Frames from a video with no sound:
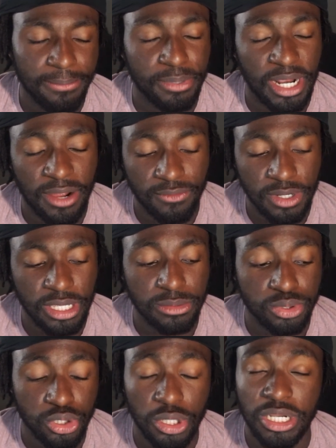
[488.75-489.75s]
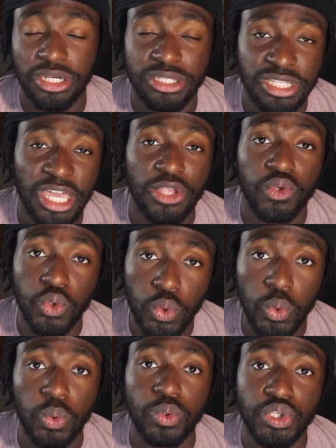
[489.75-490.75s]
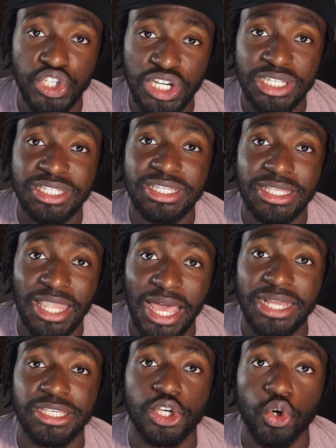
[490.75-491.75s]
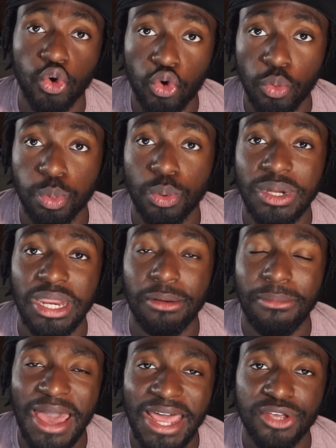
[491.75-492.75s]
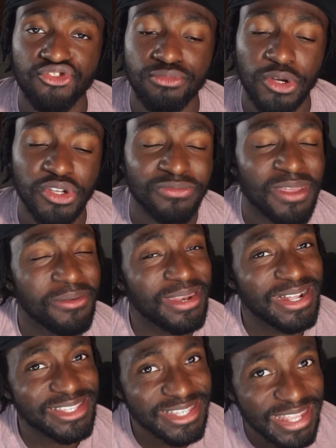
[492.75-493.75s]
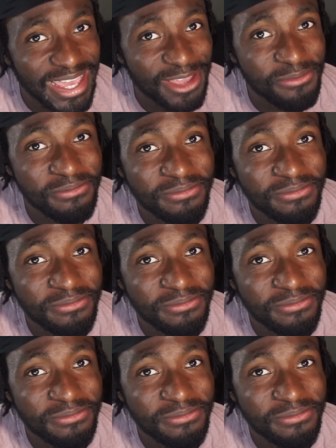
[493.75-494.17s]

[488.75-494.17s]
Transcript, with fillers: But I really am starting to understand you just like to hoop when it matters most. Maybe not today,